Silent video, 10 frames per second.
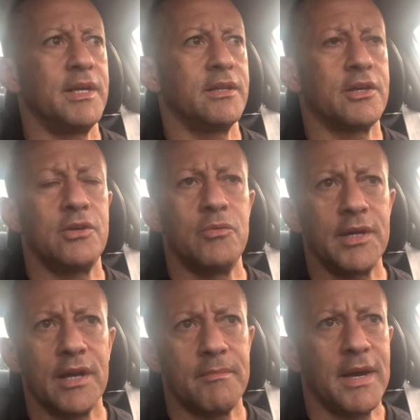Like, you
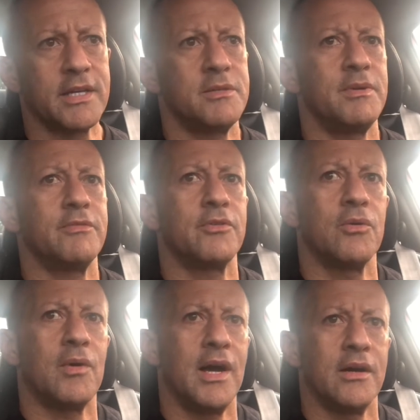wouldn't get back to me for a
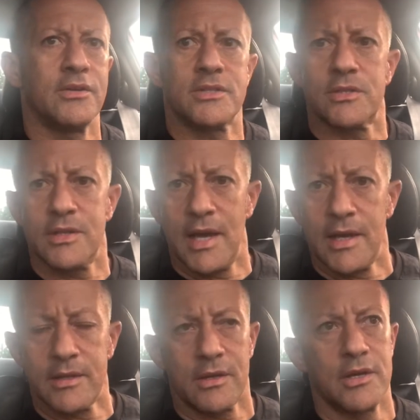while, this and
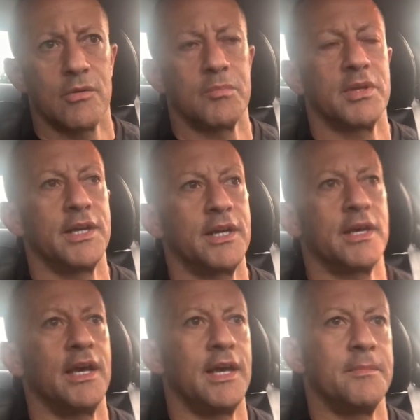that. I thought you were playing a
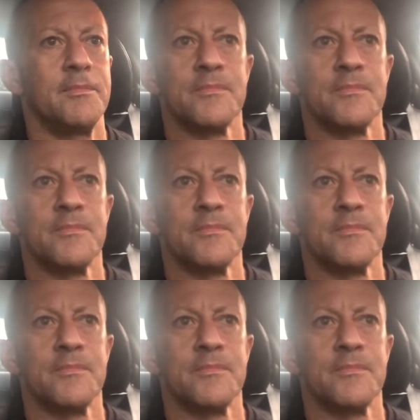game.